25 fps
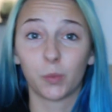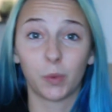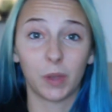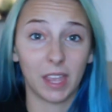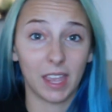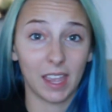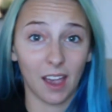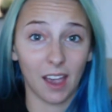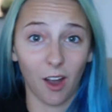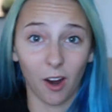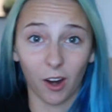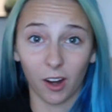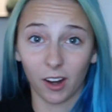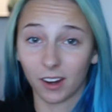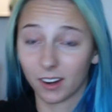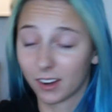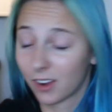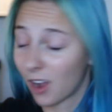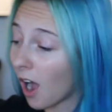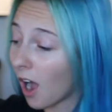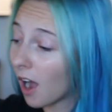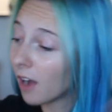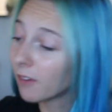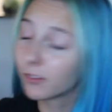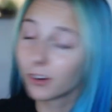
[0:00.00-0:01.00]
we are
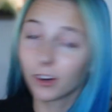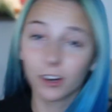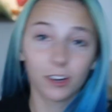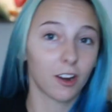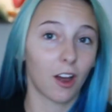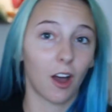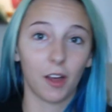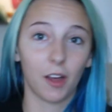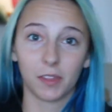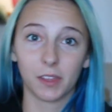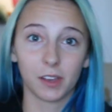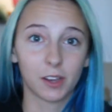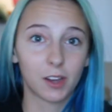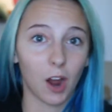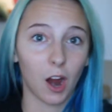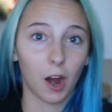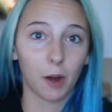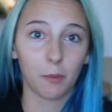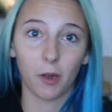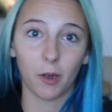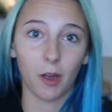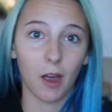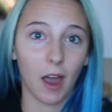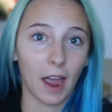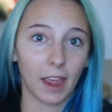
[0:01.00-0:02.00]
covered on the
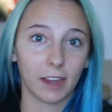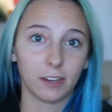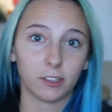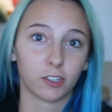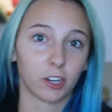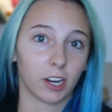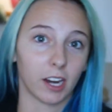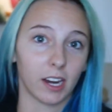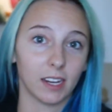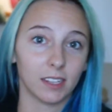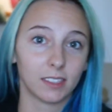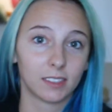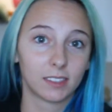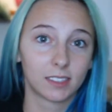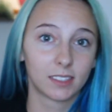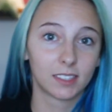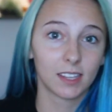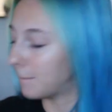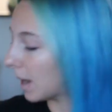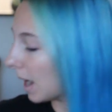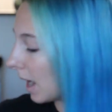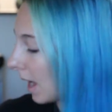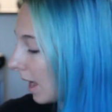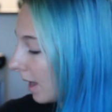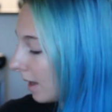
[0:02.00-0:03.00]
carbohydrates,
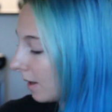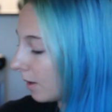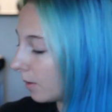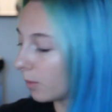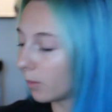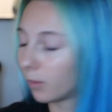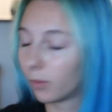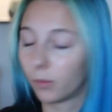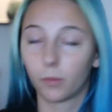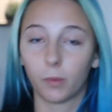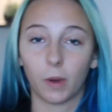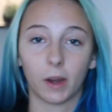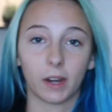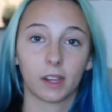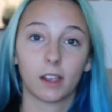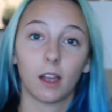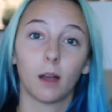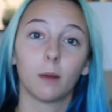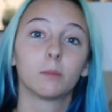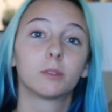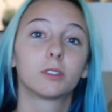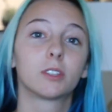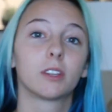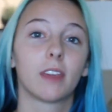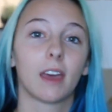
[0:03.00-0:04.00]
but when it
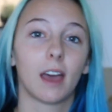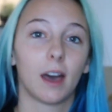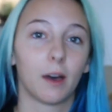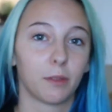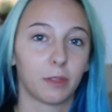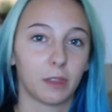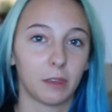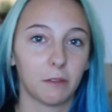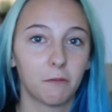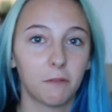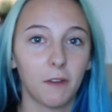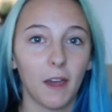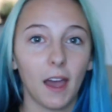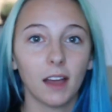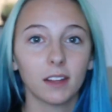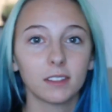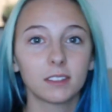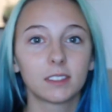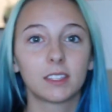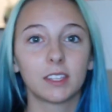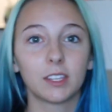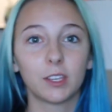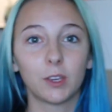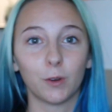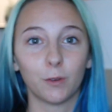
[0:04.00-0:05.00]
comes to the healthy
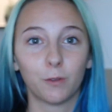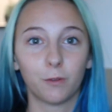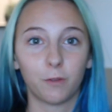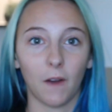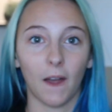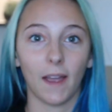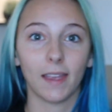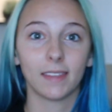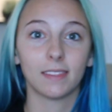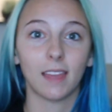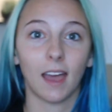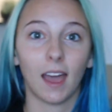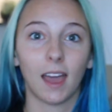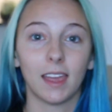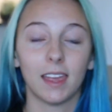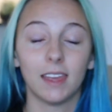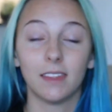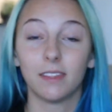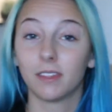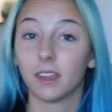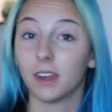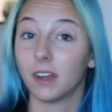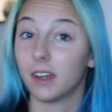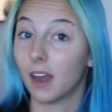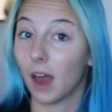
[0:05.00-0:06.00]
fats, you'll find that
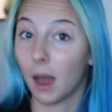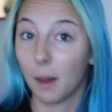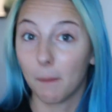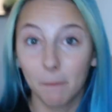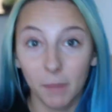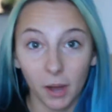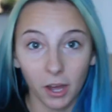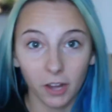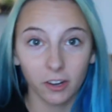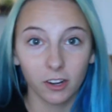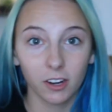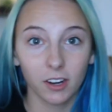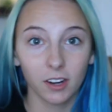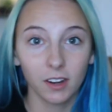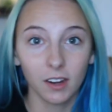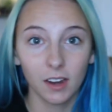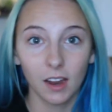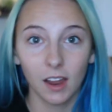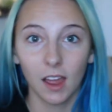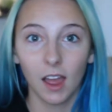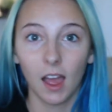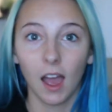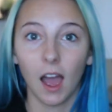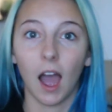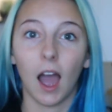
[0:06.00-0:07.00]
in the nut butter.
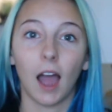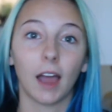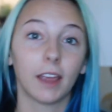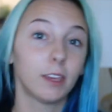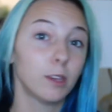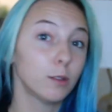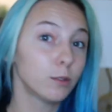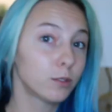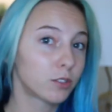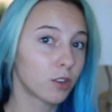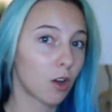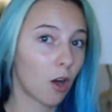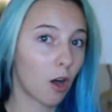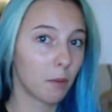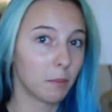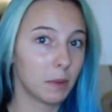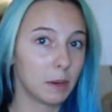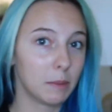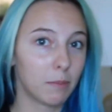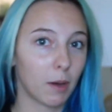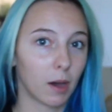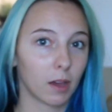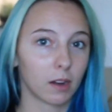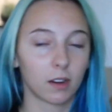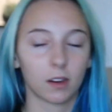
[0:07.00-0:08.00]
I used
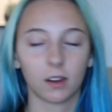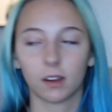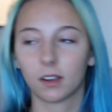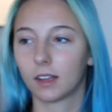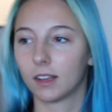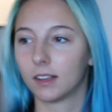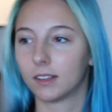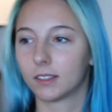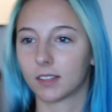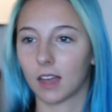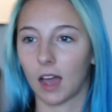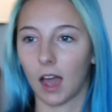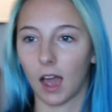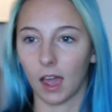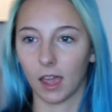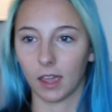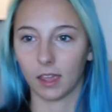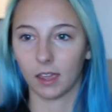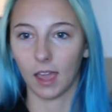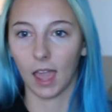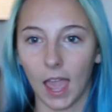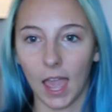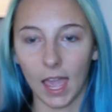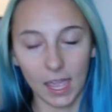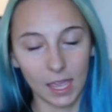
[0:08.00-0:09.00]
almond butter because I
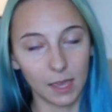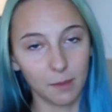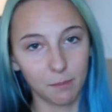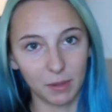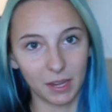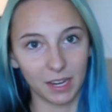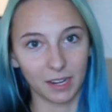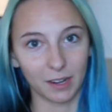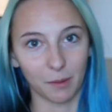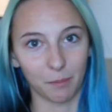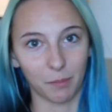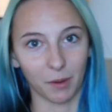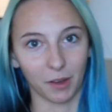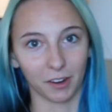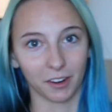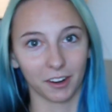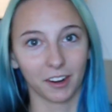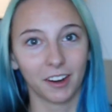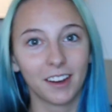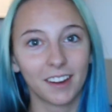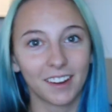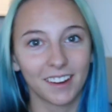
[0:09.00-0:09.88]
hate peanut butter.